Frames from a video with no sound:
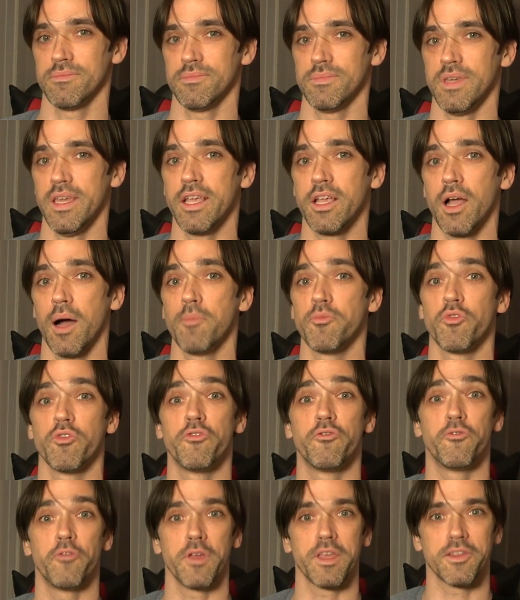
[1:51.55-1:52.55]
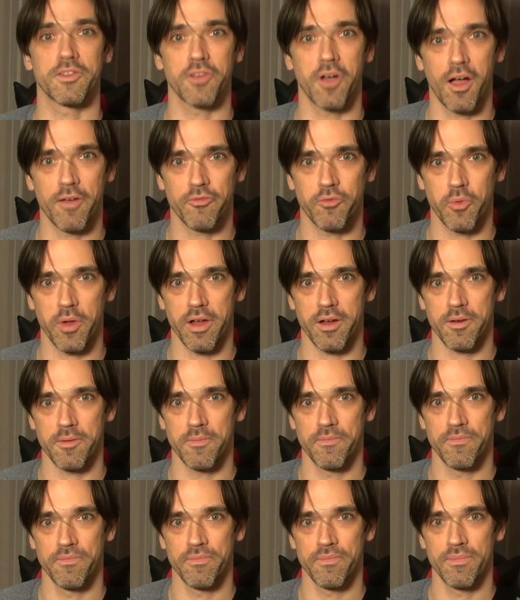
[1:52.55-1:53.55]
It comes with free software.
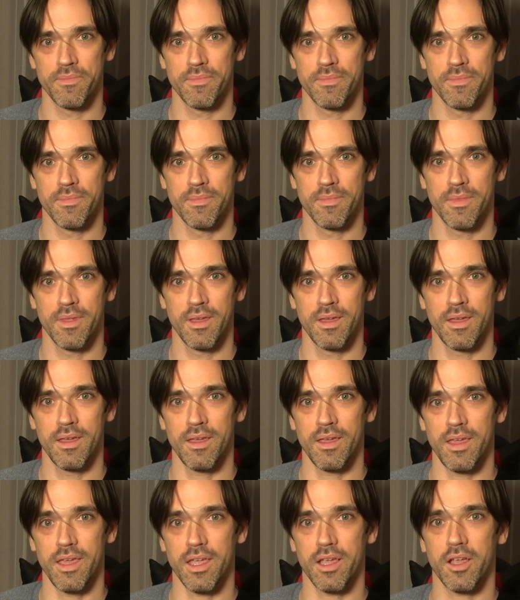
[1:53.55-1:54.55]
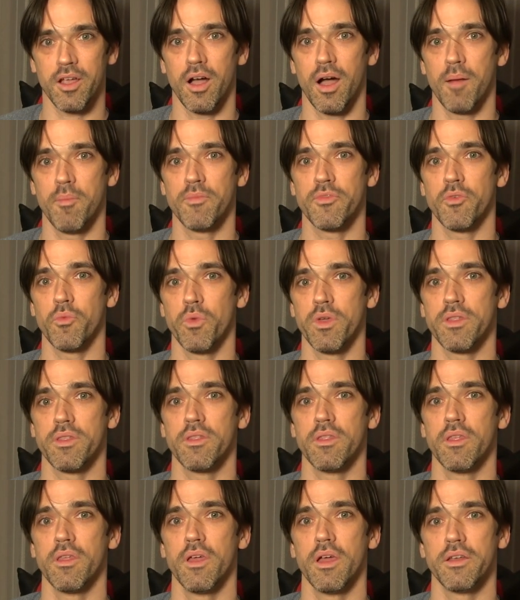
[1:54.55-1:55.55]
It comes with
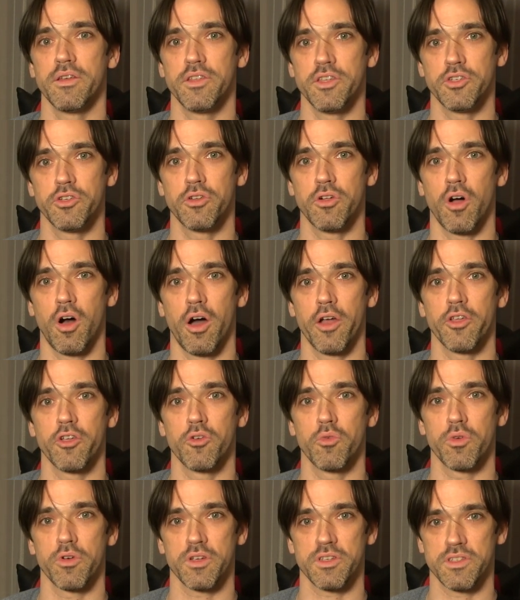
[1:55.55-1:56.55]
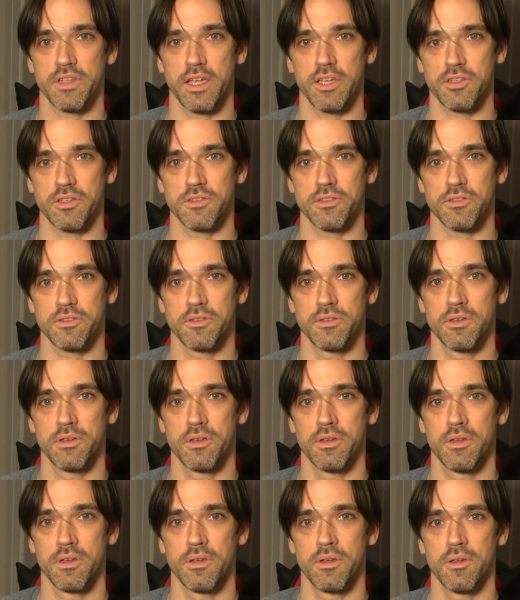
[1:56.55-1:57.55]
digital audio workstations,
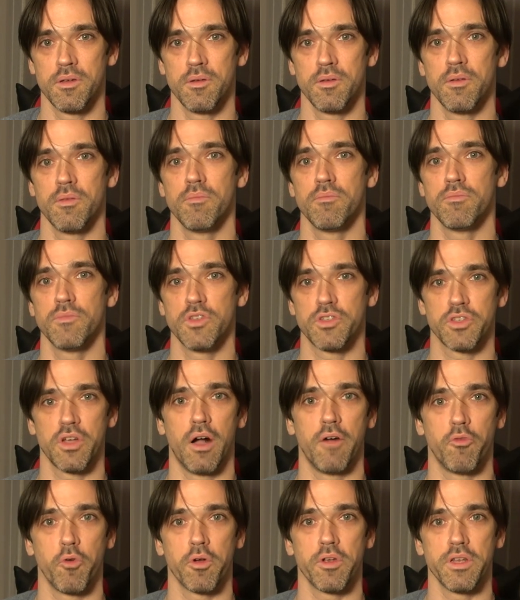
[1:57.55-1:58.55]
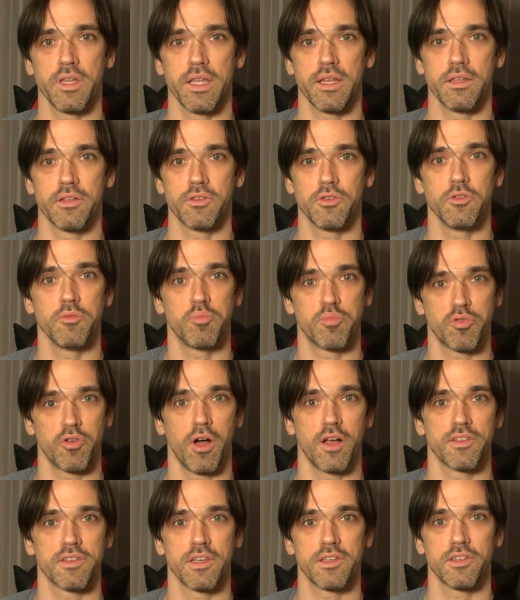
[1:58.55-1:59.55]
the software needed to
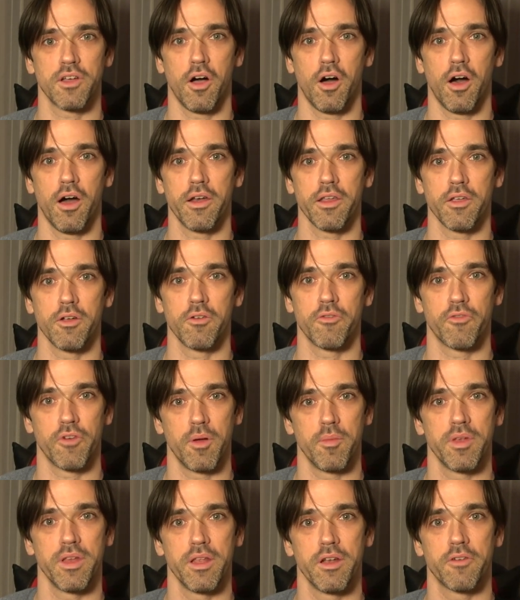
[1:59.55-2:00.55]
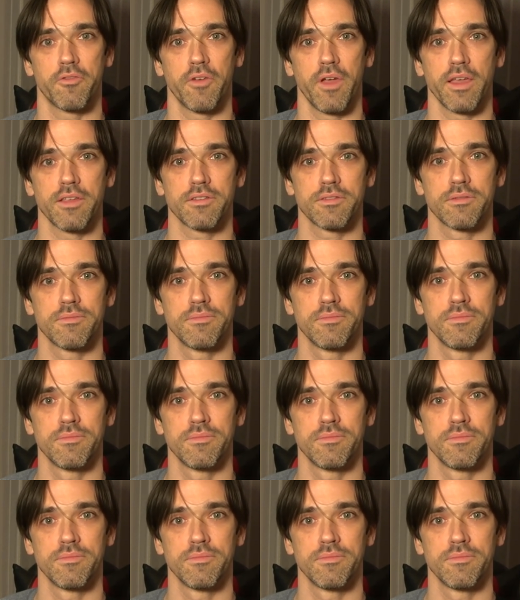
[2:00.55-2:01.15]
process audio from an interface.